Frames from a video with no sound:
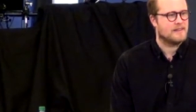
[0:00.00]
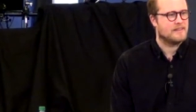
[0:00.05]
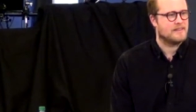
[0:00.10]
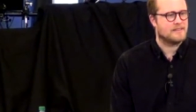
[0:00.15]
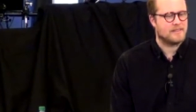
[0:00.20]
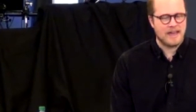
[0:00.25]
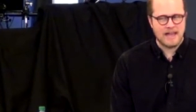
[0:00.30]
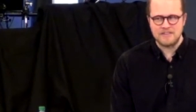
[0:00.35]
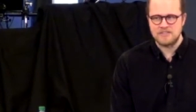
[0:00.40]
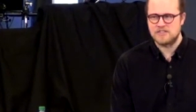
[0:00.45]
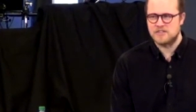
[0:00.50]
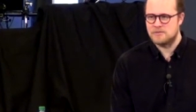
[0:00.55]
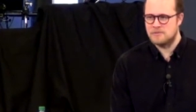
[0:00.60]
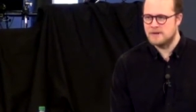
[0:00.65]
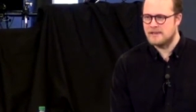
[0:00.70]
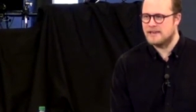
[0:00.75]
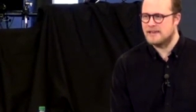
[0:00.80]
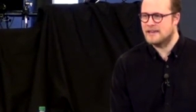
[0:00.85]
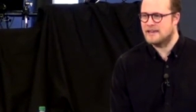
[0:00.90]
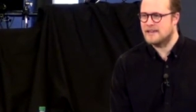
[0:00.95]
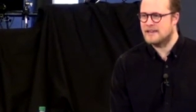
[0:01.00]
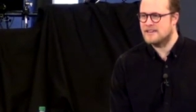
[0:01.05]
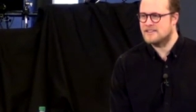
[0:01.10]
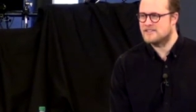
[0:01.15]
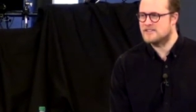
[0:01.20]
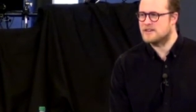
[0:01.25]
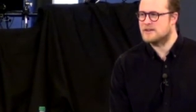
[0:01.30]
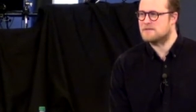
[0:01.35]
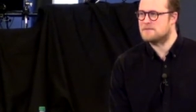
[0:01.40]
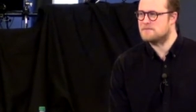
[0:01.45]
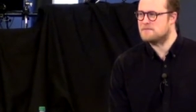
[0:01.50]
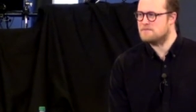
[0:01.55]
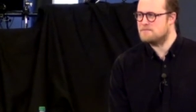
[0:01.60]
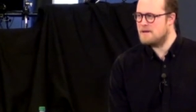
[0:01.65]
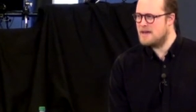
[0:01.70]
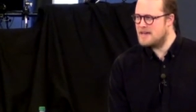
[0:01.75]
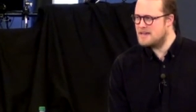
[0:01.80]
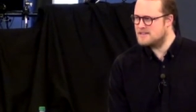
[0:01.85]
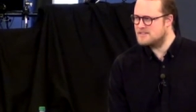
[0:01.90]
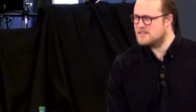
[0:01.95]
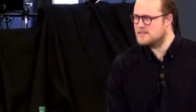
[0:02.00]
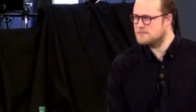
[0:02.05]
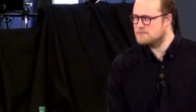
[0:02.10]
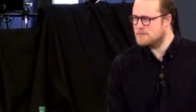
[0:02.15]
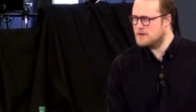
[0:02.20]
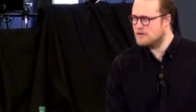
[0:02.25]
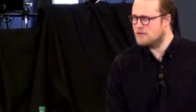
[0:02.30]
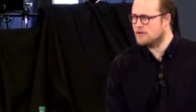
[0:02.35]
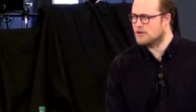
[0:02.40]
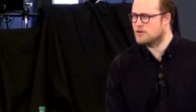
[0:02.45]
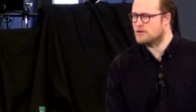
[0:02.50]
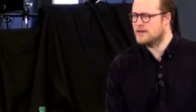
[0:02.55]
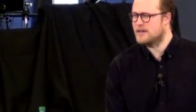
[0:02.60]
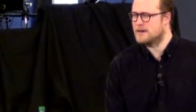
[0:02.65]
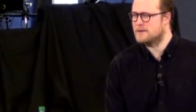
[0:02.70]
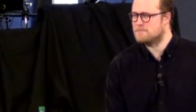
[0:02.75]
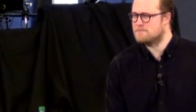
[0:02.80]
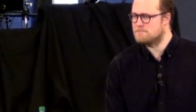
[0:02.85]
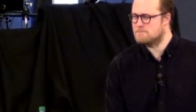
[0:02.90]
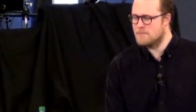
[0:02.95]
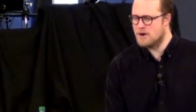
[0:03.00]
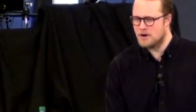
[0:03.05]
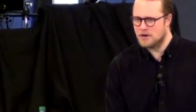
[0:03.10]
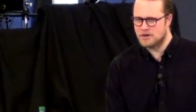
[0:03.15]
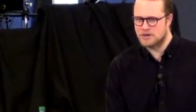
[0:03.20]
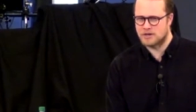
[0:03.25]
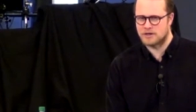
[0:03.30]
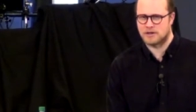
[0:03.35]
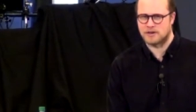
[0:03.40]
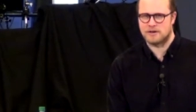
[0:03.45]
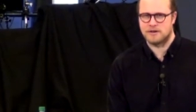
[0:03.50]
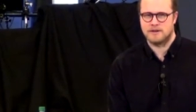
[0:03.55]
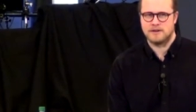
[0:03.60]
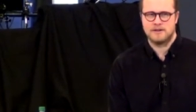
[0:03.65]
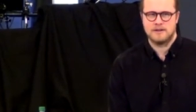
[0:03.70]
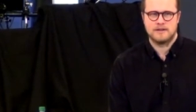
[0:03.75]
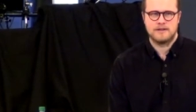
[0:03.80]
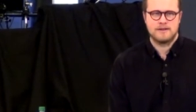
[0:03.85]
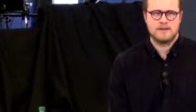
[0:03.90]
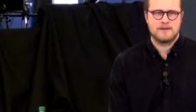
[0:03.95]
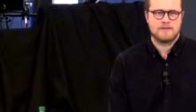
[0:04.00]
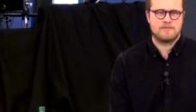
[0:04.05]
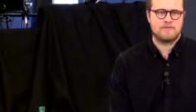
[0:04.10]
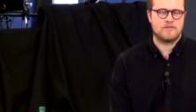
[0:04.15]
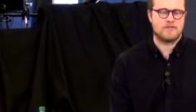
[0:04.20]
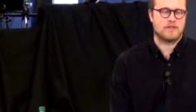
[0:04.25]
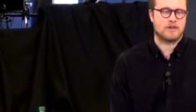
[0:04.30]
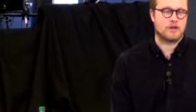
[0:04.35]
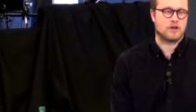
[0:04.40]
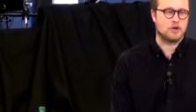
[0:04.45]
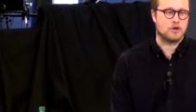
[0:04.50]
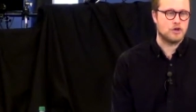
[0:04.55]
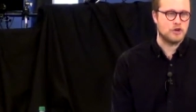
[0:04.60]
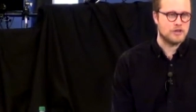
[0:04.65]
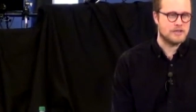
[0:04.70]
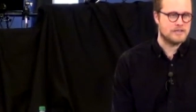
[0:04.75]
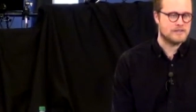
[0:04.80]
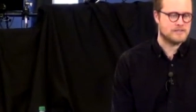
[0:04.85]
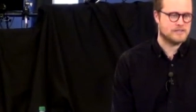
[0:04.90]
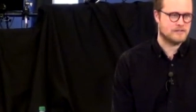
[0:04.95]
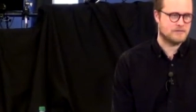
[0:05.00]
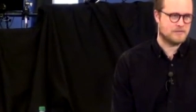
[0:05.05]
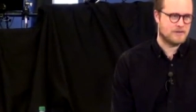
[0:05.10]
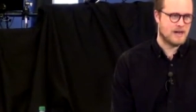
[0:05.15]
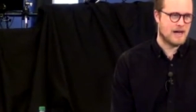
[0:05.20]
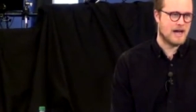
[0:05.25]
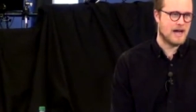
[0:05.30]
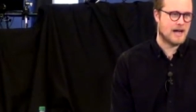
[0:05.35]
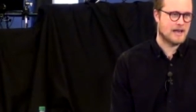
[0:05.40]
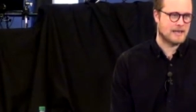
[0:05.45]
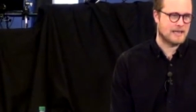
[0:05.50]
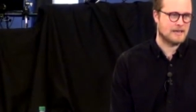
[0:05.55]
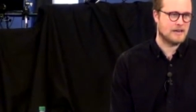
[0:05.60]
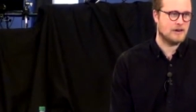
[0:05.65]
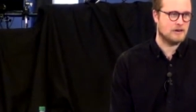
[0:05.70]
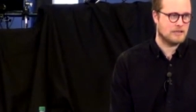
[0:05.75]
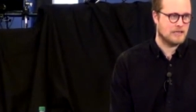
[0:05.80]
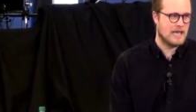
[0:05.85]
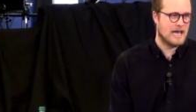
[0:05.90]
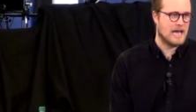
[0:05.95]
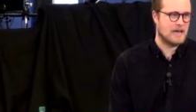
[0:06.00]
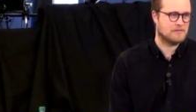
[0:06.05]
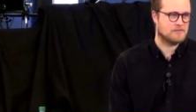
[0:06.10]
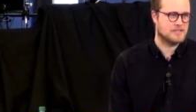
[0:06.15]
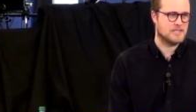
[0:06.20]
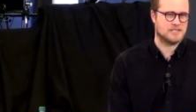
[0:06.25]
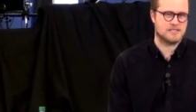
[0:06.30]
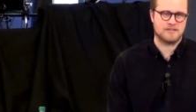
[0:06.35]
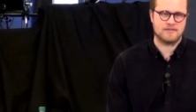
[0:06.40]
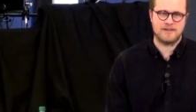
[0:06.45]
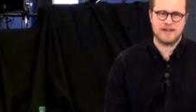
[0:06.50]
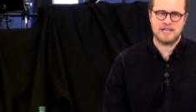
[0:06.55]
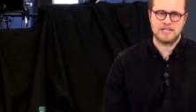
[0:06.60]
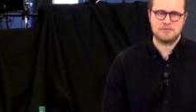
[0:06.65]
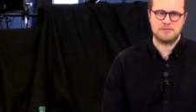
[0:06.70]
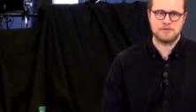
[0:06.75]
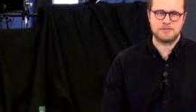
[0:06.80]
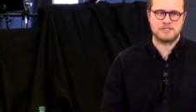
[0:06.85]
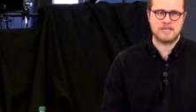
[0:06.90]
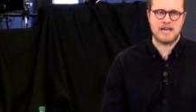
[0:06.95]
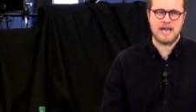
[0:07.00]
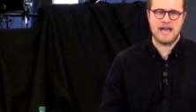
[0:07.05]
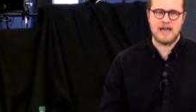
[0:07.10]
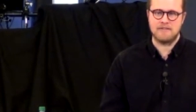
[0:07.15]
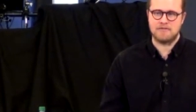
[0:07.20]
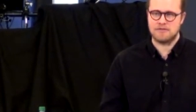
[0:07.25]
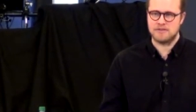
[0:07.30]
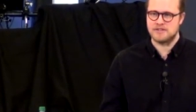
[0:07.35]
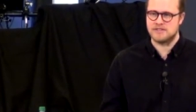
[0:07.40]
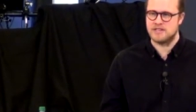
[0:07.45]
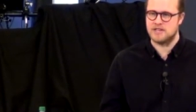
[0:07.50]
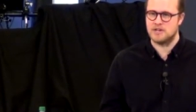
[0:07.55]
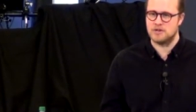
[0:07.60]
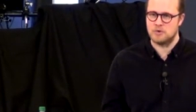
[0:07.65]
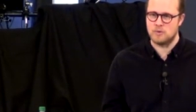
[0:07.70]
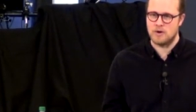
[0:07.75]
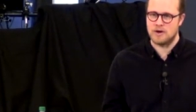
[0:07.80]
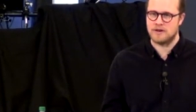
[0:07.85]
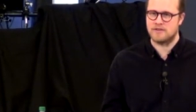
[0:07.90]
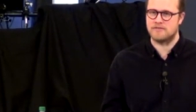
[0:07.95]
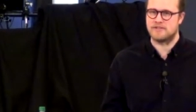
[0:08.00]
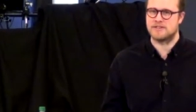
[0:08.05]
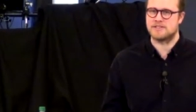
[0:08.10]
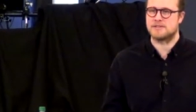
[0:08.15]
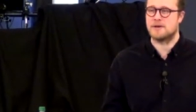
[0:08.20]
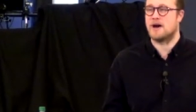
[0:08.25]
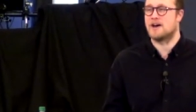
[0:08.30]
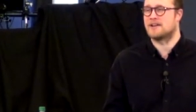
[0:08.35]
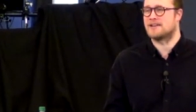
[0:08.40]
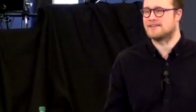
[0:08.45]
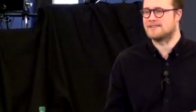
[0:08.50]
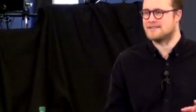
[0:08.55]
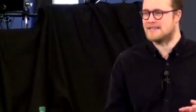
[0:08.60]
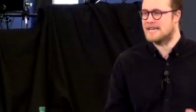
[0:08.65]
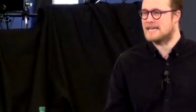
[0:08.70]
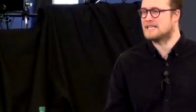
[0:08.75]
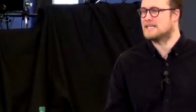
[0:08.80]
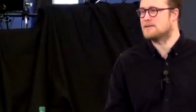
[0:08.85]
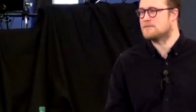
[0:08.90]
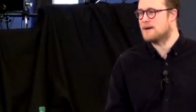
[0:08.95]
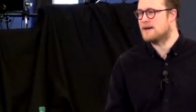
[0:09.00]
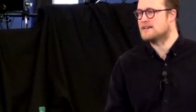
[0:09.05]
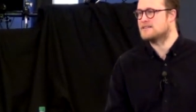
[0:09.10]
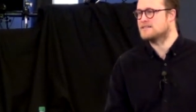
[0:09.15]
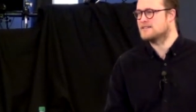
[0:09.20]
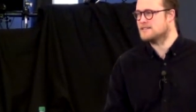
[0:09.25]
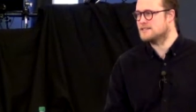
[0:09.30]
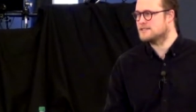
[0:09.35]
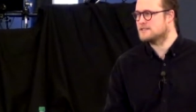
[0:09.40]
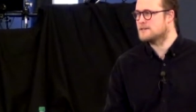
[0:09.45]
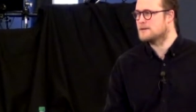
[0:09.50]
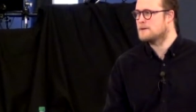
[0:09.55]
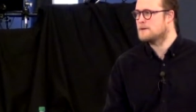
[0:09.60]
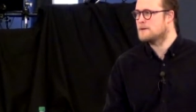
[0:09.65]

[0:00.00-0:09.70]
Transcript: That to me is an amazing miracle and a marker for the goodness of God in our lives that's available to every single one of us on a daily basis.